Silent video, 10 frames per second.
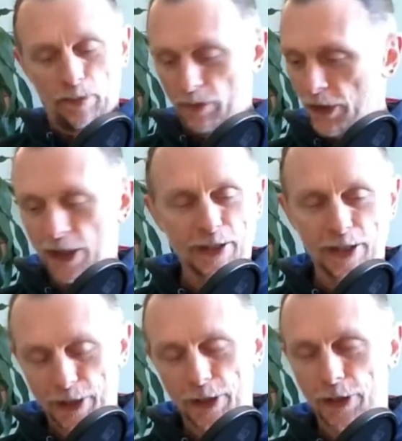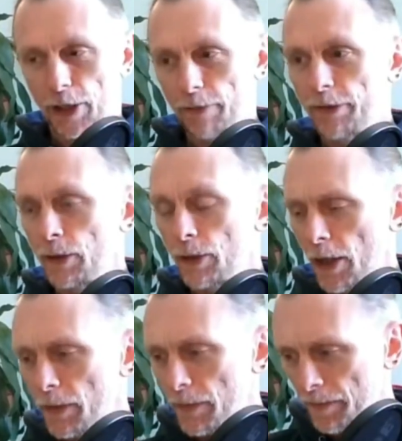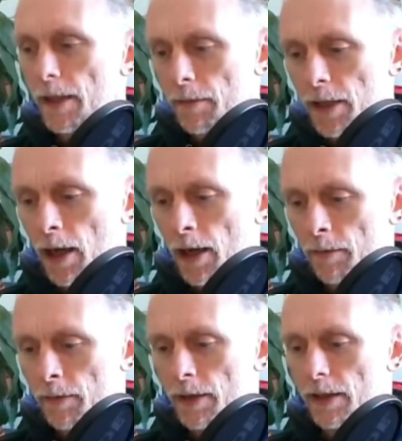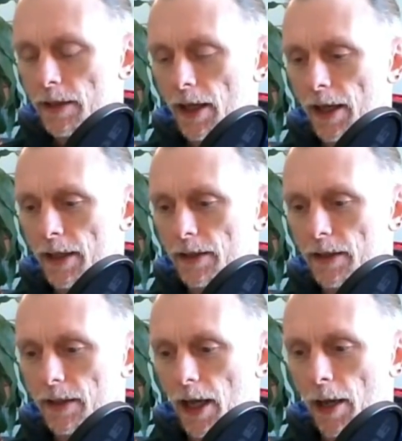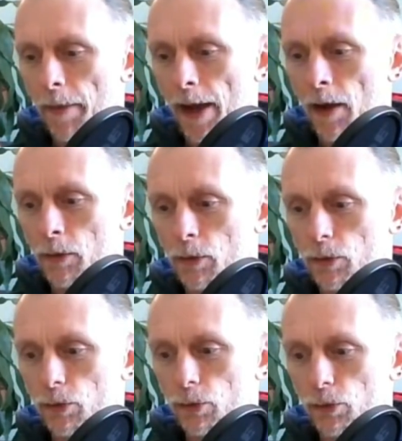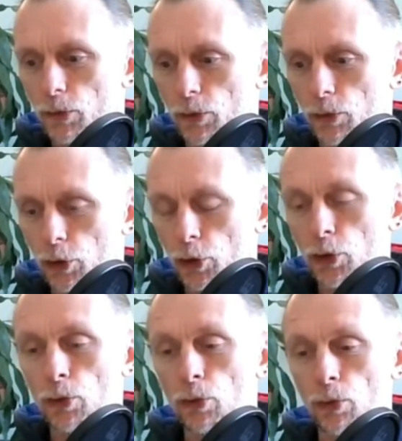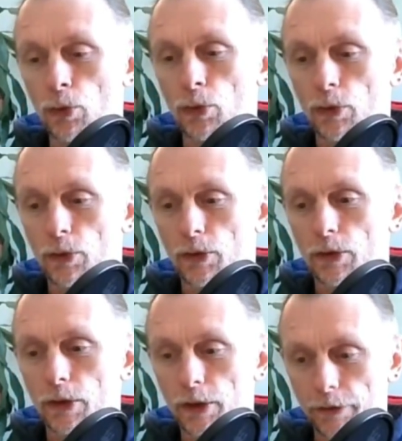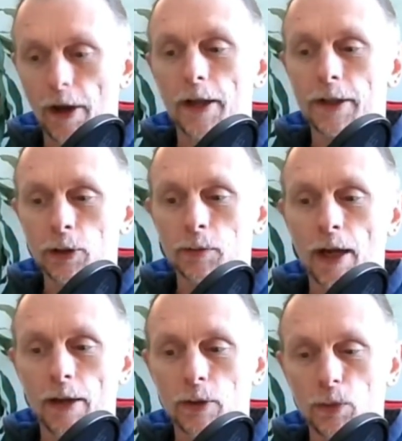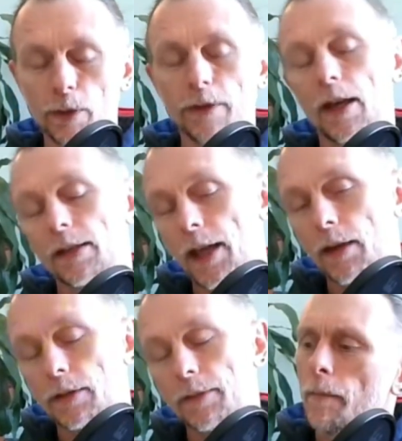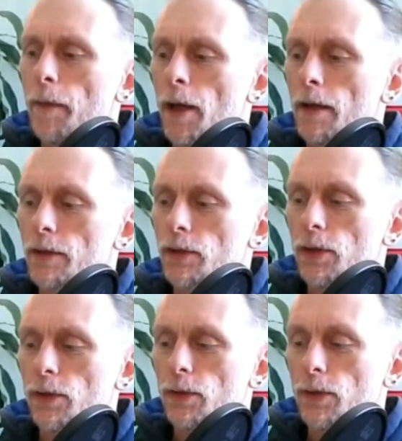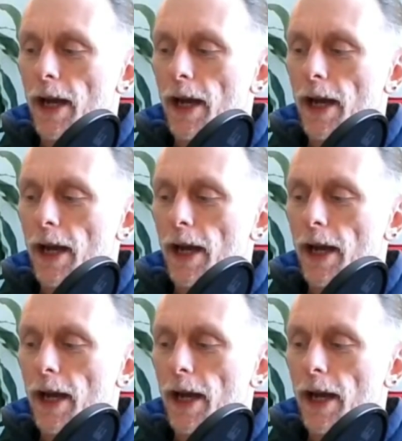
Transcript: things it conjures up for you. So sometimes it's about you defining your brand with that sound. But to